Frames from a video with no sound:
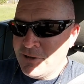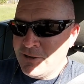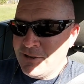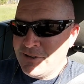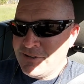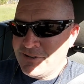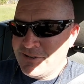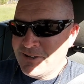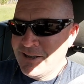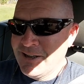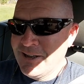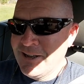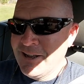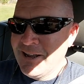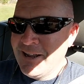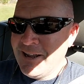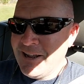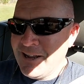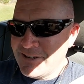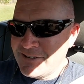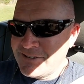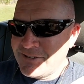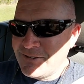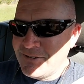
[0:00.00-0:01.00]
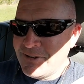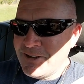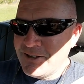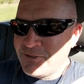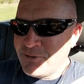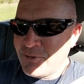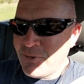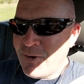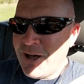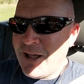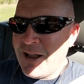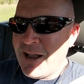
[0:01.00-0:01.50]
it's, it's,
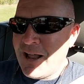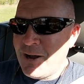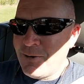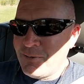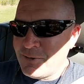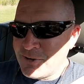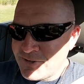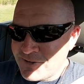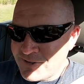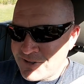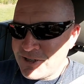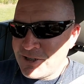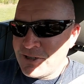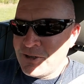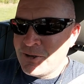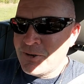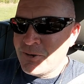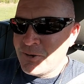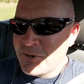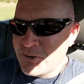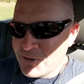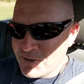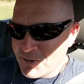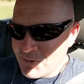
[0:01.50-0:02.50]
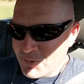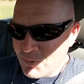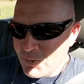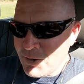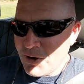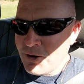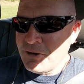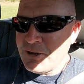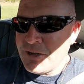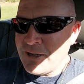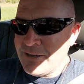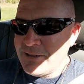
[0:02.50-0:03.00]
it's while I was still
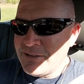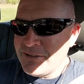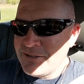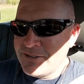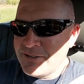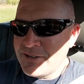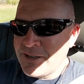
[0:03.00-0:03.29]
working.